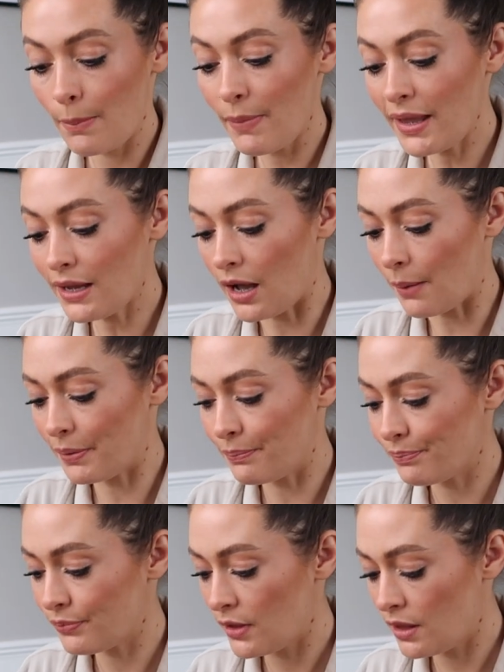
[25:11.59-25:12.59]

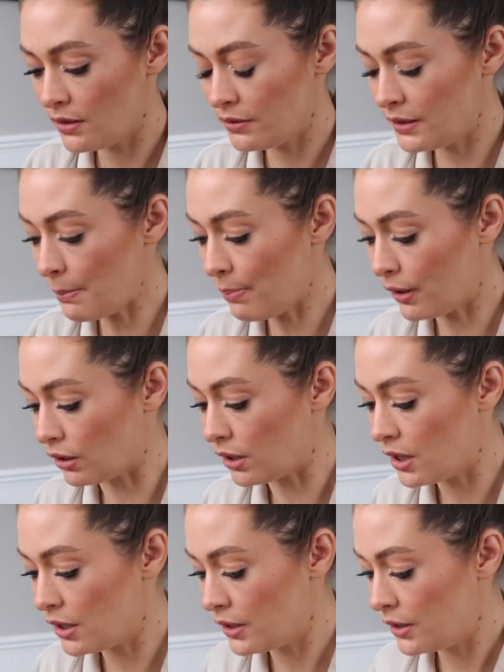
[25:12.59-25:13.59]
makeup.
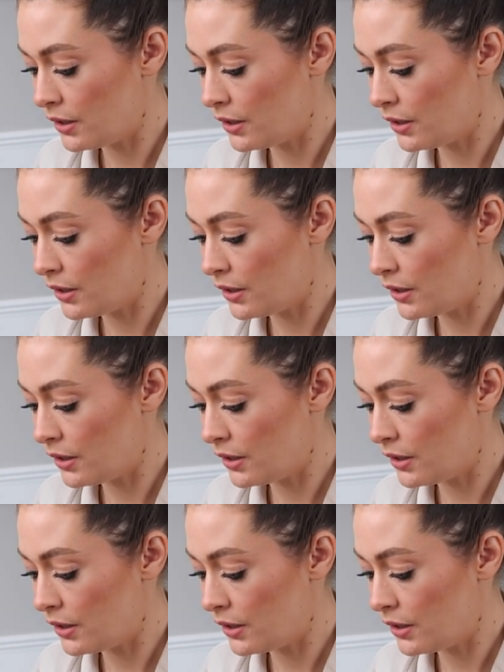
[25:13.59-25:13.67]
Simple.